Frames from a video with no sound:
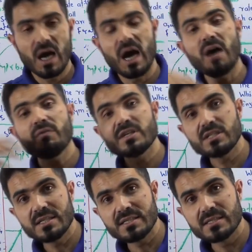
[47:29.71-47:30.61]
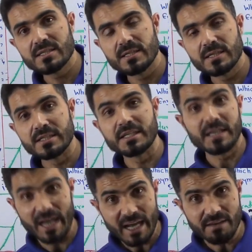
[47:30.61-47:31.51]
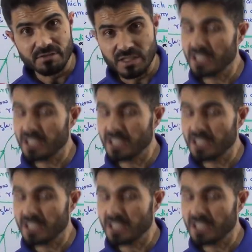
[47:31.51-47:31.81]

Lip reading: how it is derived.